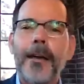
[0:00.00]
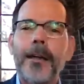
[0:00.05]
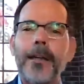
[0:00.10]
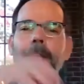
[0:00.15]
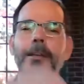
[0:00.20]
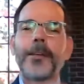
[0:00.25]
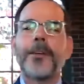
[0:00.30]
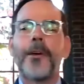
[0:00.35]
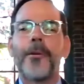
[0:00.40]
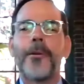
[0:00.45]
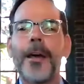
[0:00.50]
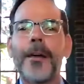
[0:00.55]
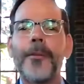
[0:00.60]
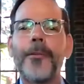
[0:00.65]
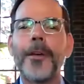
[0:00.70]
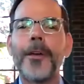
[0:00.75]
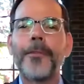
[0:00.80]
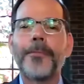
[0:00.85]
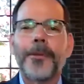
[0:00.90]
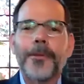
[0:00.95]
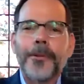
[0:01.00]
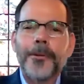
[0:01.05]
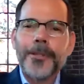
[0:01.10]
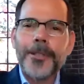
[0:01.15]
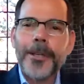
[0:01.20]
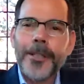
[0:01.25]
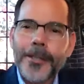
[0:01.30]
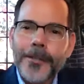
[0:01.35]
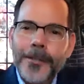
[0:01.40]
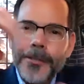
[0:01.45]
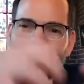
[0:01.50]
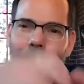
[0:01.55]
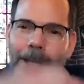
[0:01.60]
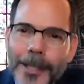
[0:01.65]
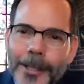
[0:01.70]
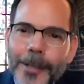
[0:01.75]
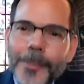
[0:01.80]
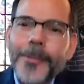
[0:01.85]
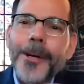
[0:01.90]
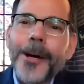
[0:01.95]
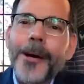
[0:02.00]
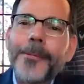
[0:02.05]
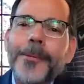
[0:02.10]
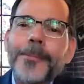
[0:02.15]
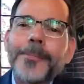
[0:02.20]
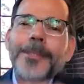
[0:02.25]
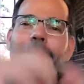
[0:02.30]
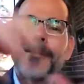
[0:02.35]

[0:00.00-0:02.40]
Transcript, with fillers: You know, if you shrink the problem,